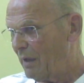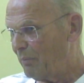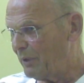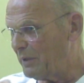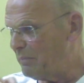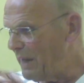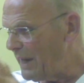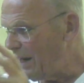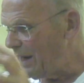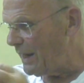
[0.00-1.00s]
But the
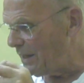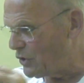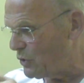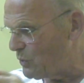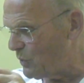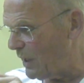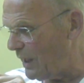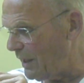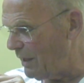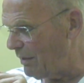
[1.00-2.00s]
main issue
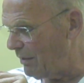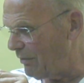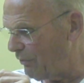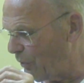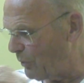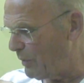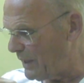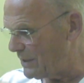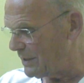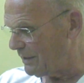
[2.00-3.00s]
in
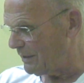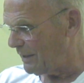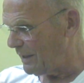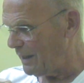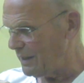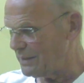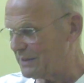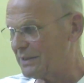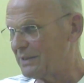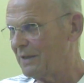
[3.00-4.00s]
formation
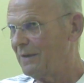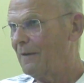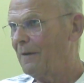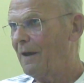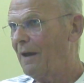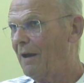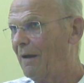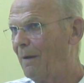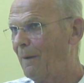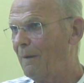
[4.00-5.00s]
is,
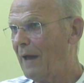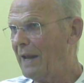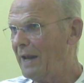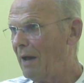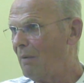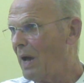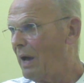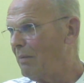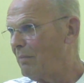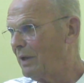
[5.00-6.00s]
and now
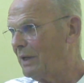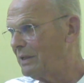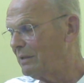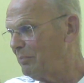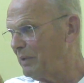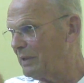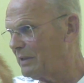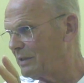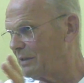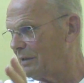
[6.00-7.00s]
I'm a little bit
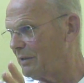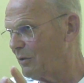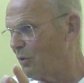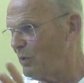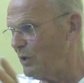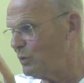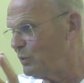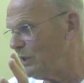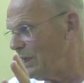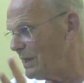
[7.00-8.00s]
going to
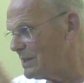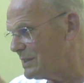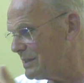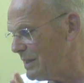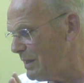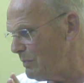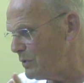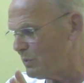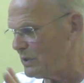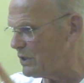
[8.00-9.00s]
the extremes,
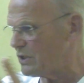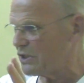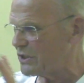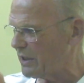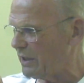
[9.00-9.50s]
which is